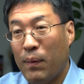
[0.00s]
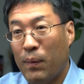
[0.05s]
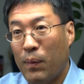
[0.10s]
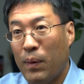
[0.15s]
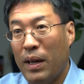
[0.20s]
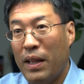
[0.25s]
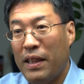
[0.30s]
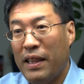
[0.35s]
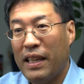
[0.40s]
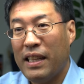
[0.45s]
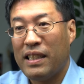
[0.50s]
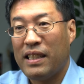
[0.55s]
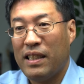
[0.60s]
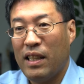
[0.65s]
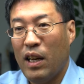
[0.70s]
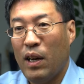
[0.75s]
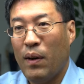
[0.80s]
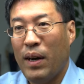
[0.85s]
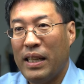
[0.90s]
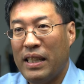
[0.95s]
one of the things,
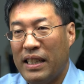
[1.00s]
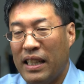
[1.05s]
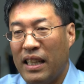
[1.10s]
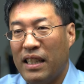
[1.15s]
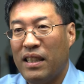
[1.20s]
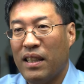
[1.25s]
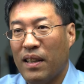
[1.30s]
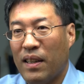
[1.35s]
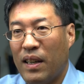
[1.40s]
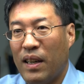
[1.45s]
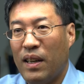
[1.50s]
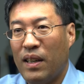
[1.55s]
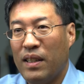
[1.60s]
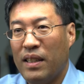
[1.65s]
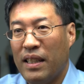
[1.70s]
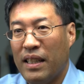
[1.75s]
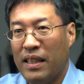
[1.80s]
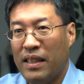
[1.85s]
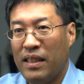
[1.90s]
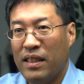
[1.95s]
though, I did learn
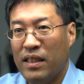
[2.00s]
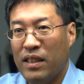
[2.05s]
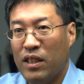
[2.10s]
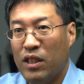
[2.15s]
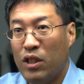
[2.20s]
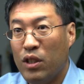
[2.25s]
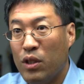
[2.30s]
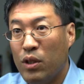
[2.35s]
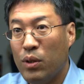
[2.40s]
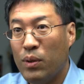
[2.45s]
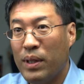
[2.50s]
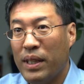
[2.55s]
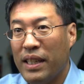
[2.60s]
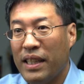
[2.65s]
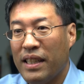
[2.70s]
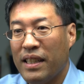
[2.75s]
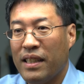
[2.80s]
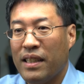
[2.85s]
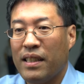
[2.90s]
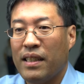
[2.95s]
in
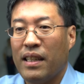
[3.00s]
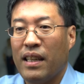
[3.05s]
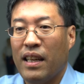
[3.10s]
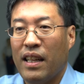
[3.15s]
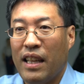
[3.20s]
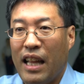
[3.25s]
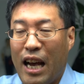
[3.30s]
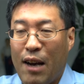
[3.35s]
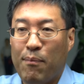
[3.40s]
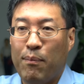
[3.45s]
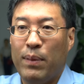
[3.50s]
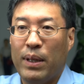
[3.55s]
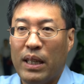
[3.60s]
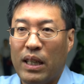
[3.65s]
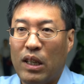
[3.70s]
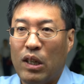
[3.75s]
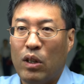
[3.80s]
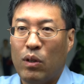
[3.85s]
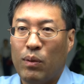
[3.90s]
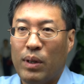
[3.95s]
doing that
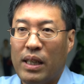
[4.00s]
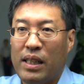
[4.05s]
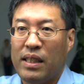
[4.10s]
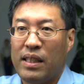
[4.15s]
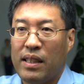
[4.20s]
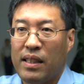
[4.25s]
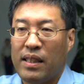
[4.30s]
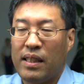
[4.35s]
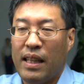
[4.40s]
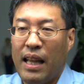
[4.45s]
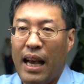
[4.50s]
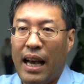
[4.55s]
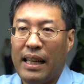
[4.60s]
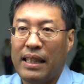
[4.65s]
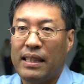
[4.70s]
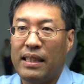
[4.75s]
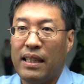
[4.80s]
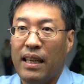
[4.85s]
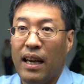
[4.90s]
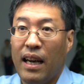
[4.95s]
bill was
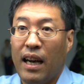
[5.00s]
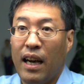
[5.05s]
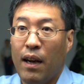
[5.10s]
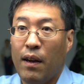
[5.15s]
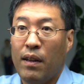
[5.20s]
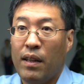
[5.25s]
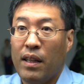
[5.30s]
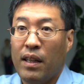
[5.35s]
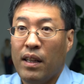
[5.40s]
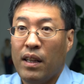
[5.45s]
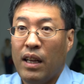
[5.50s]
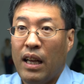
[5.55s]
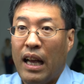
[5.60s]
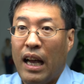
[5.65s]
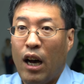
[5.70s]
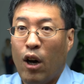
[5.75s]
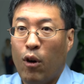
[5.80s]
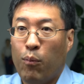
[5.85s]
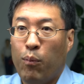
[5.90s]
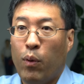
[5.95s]
how
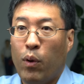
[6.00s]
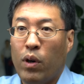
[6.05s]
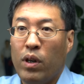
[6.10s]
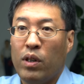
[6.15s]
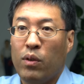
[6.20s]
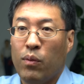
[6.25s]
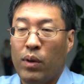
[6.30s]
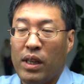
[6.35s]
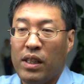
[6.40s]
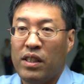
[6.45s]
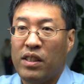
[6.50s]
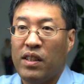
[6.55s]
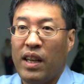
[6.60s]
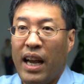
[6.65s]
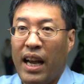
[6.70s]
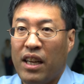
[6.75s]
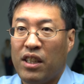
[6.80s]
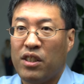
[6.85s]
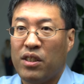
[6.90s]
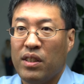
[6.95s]
important it was to
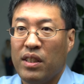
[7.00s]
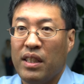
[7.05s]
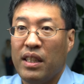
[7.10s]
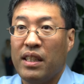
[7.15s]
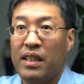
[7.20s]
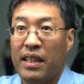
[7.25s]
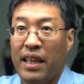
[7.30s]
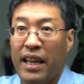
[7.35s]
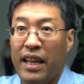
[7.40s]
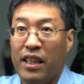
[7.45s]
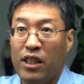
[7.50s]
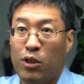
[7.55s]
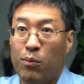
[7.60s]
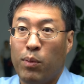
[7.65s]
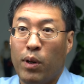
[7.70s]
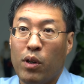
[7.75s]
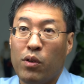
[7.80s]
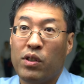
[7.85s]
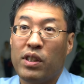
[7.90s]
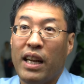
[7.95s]
actually engage
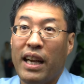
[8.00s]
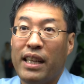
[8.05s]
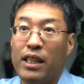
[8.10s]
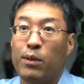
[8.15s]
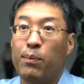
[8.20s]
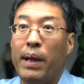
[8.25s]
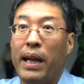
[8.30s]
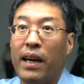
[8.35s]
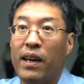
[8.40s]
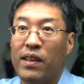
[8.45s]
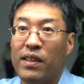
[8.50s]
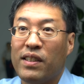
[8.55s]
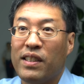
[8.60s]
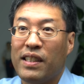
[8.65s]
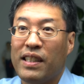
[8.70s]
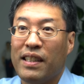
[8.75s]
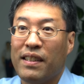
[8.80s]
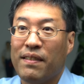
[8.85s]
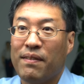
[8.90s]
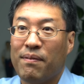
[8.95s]
pro-science
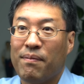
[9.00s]
parents.